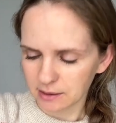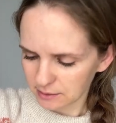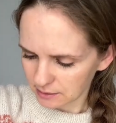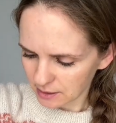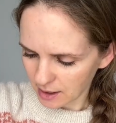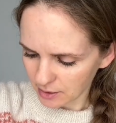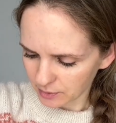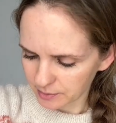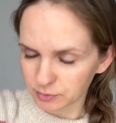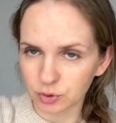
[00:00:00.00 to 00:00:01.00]
now
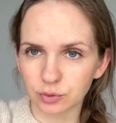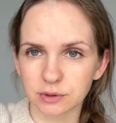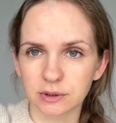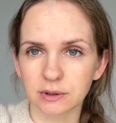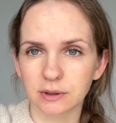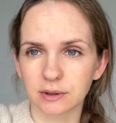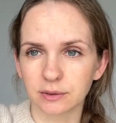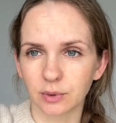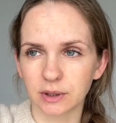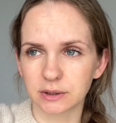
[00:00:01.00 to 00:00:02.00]
I'm using
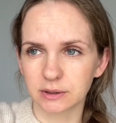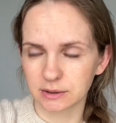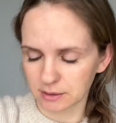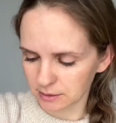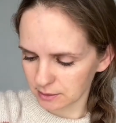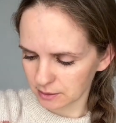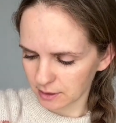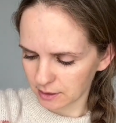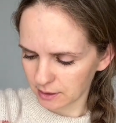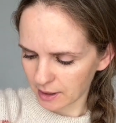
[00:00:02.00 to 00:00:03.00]
what
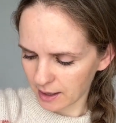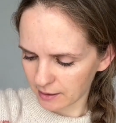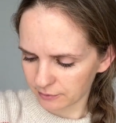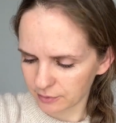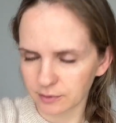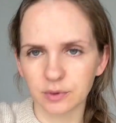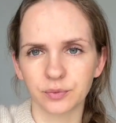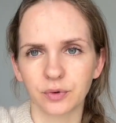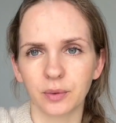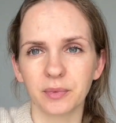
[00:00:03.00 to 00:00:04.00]
I have
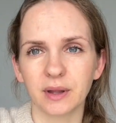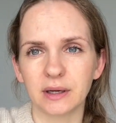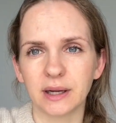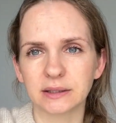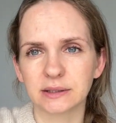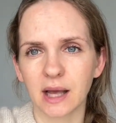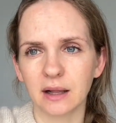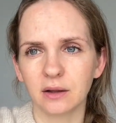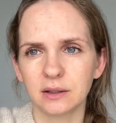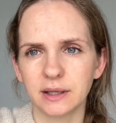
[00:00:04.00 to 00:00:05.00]
from the next dye
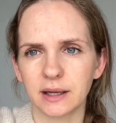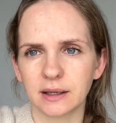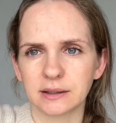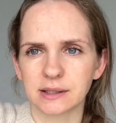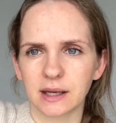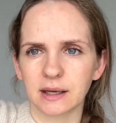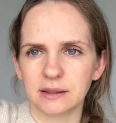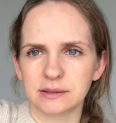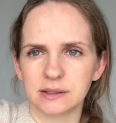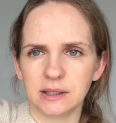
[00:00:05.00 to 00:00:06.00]
lot. And as I
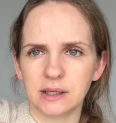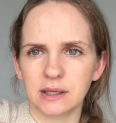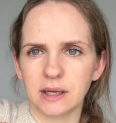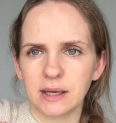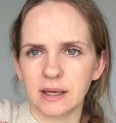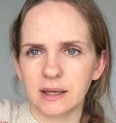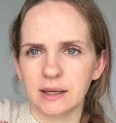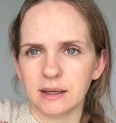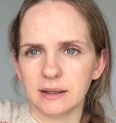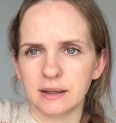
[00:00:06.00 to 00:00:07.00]
can see
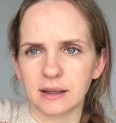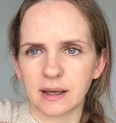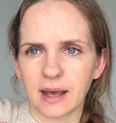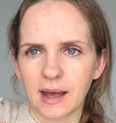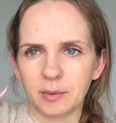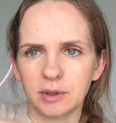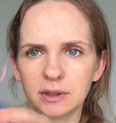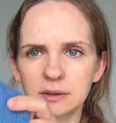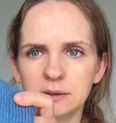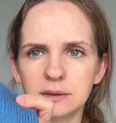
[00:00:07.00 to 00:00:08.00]
in the
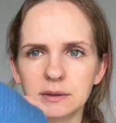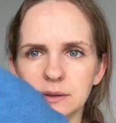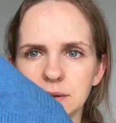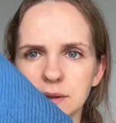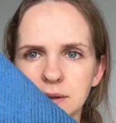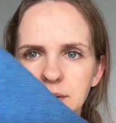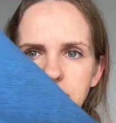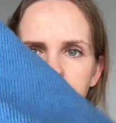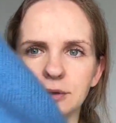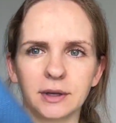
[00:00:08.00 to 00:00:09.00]
camera,
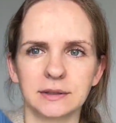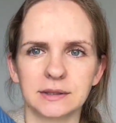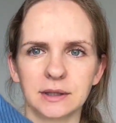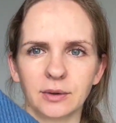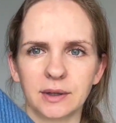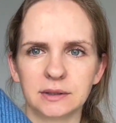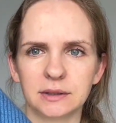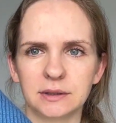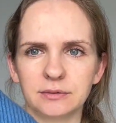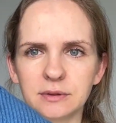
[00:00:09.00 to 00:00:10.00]
you can see quite a
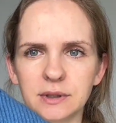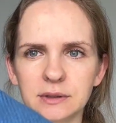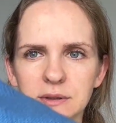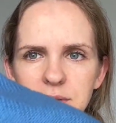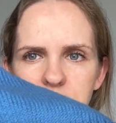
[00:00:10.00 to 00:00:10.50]
different.